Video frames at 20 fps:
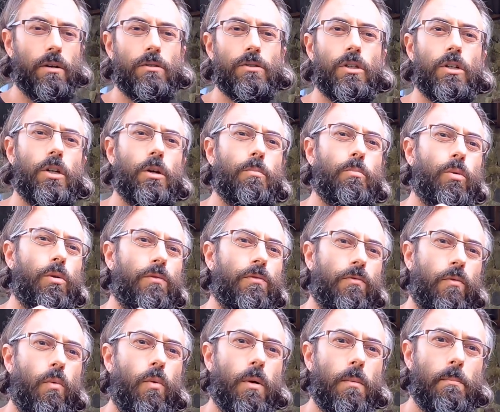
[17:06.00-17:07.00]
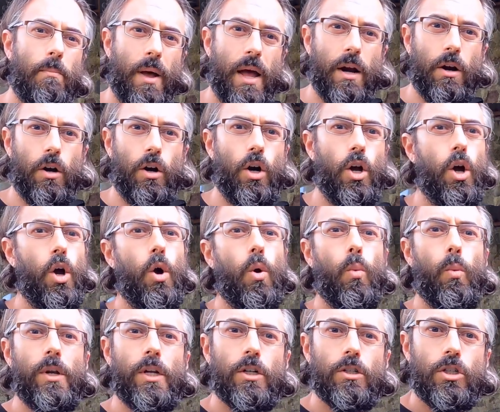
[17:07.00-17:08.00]
is going to perform better
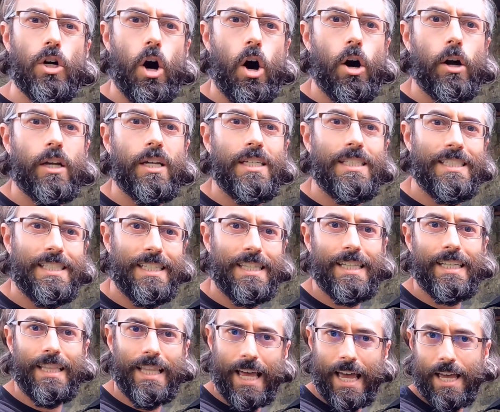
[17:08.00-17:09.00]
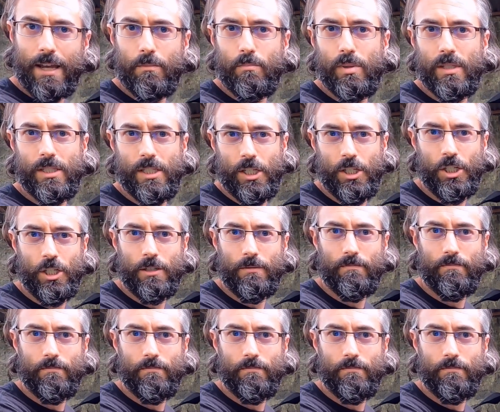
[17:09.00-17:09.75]
when your dog is in the laying position.